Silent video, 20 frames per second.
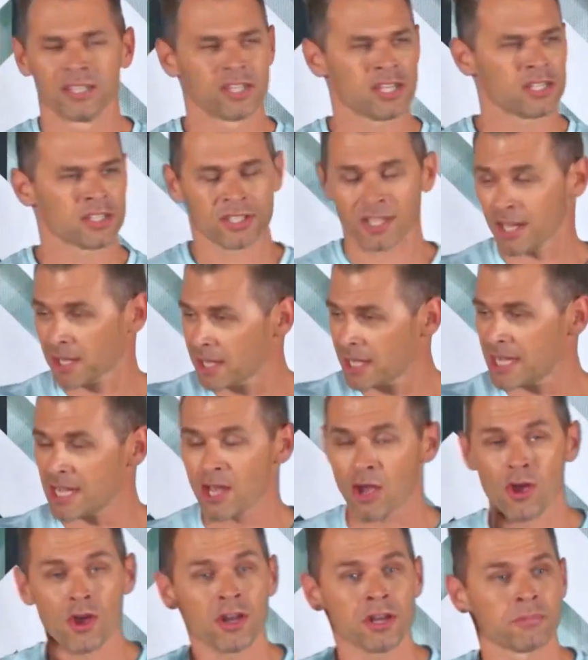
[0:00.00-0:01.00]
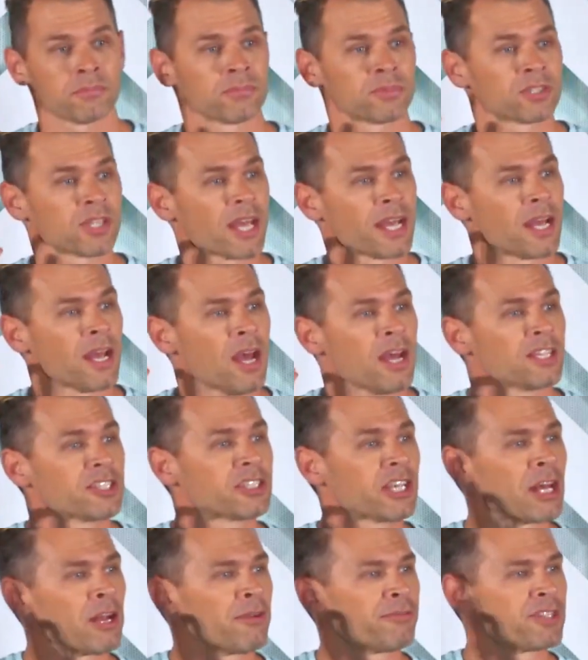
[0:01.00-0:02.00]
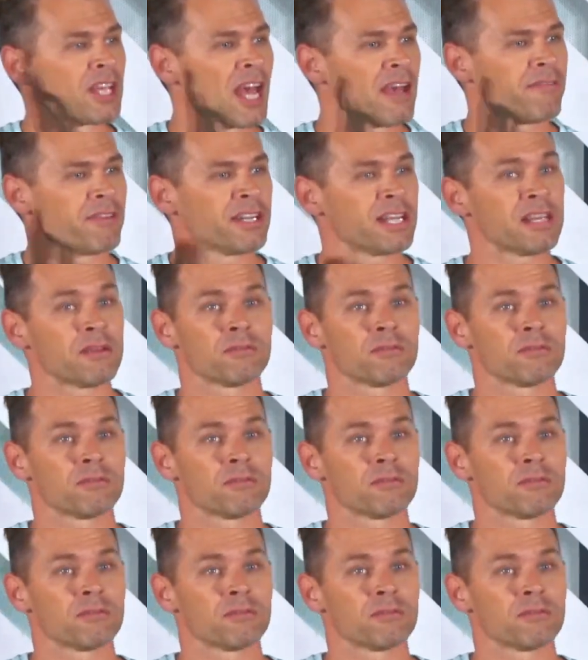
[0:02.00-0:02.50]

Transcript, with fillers: Jesus, like, he heard him saying, Son of David.